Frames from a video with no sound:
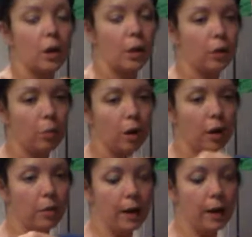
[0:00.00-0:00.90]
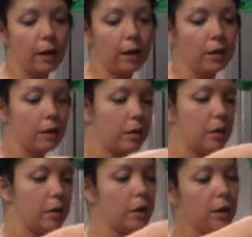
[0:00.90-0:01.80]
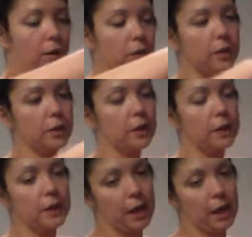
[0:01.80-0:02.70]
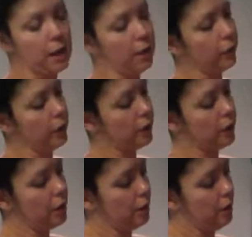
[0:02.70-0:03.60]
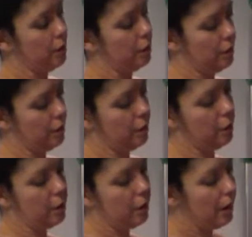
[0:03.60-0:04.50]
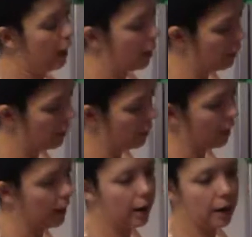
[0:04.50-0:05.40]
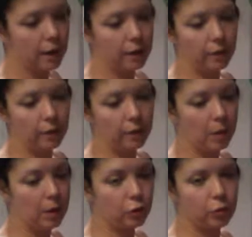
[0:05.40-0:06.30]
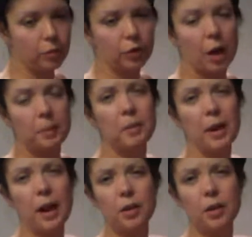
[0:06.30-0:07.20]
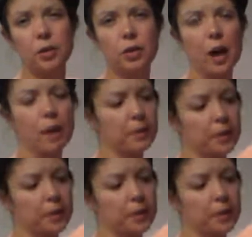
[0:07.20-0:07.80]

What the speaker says: your broth bag. So this is staying in the freezer. And I have my mushroom scraps, my onion scraps,